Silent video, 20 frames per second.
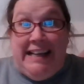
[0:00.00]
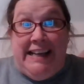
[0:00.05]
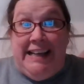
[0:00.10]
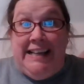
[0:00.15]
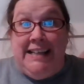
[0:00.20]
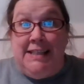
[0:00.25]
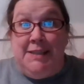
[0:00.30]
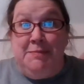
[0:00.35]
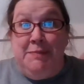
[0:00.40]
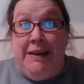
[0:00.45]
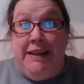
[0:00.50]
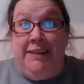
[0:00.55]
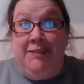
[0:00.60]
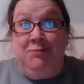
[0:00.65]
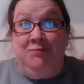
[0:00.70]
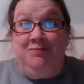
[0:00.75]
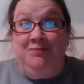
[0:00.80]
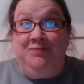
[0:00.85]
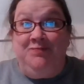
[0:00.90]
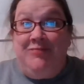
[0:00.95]
It's me,
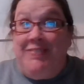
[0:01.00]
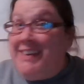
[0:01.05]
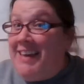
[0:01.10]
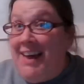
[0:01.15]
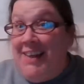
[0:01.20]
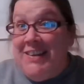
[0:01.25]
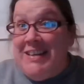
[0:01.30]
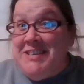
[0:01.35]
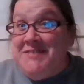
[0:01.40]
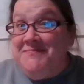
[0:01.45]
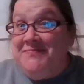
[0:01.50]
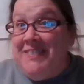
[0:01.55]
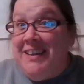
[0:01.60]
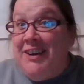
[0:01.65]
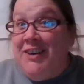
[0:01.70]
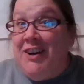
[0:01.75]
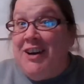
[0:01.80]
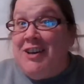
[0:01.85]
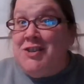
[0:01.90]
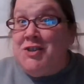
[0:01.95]
Kelly,
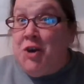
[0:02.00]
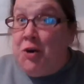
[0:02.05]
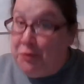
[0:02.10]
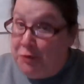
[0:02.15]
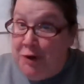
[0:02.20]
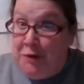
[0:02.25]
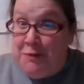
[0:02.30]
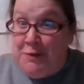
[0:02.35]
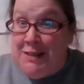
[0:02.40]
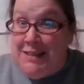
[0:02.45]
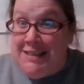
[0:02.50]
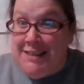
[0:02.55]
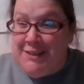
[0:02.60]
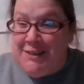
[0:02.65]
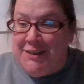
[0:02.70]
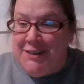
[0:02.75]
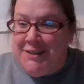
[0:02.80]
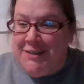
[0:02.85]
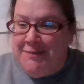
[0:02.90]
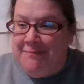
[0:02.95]
here at Don't Run with
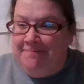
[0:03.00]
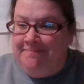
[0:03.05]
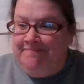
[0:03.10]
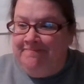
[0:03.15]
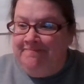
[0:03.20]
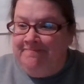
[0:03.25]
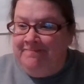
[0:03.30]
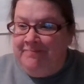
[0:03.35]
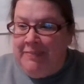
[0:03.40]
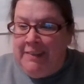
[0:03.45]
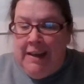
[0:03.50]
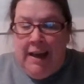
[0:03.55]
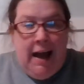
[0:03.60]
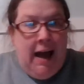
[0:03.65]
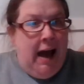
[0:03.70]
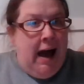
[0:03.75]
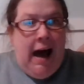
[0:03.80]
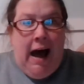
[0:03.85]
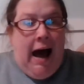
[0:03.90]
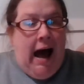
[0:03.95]
Scissors.
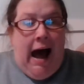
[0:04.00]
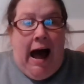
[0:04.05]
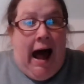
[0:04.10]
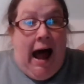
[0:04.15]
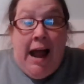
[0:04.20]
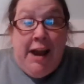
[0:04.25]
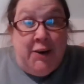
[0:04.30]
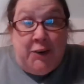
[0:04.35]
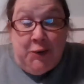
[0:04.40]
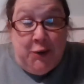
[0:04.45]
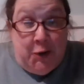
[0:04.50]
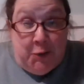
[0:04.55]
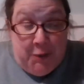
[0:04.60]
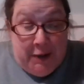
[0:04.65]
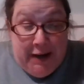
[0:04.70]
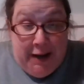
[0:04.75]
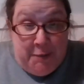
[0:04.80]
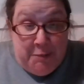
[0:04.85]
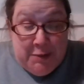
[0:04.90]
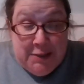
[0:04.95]
I don't know
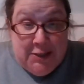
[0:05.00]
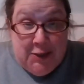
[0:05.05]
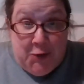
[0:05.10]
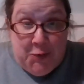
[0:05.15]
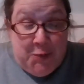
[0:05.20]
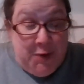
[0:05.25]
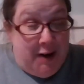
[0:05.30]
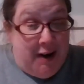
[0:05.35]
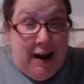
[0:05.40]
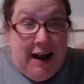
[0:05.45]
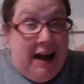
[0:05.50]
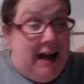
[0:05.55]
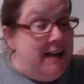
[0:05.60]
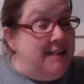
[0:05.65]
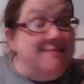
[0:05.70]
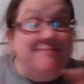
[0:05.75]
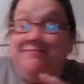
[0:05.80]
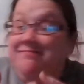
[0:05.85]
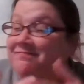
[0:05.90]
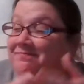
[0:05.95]
what episode we're on.